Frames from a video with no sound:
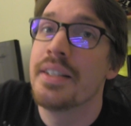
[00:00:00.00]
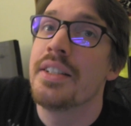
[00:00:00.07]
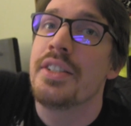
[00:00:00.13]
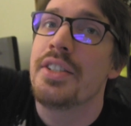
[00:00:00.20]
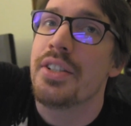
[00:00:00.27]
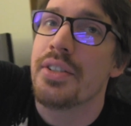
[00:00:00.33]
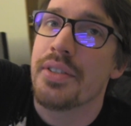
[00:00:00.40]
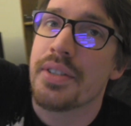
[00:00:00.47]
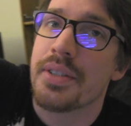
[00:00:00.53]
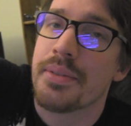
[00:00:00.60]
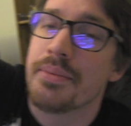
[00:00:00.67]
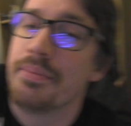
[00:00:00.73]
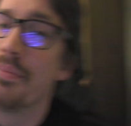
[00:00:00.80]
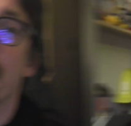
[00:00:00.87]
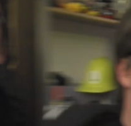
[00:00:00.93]
cheers.
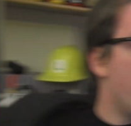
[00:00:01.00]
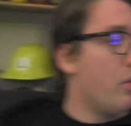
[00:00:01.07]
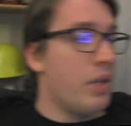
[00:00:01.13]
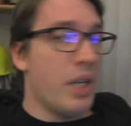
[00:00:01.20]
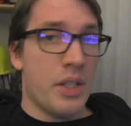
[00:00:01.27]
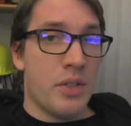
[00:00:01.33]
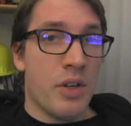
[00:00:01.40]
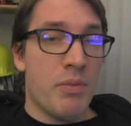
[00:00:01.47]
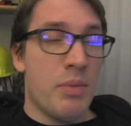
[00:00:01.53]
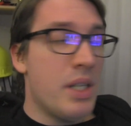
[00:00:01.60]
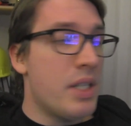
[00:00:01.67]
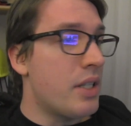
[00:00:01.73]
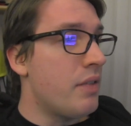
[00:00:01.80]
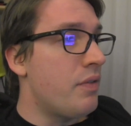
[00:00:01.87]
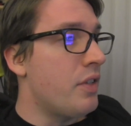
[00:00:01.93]
Okay, so I
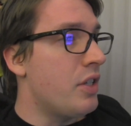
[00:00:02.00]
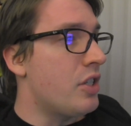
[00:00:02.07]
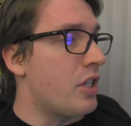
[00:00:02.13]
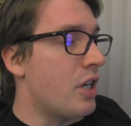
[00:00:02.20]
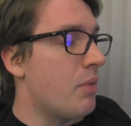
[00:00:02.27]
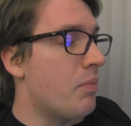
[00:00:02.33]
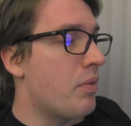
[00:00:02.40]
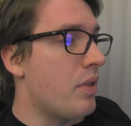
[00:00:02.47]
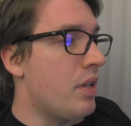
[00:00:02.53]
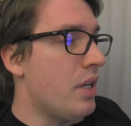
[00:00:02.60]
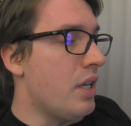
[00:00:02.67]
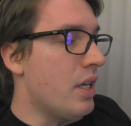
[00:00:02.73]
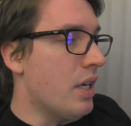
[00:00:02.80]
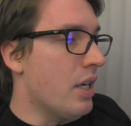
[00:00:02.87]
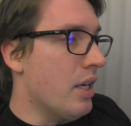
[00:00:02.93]
basically finished up
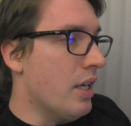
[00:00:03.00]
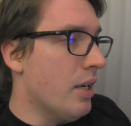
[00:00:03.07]
the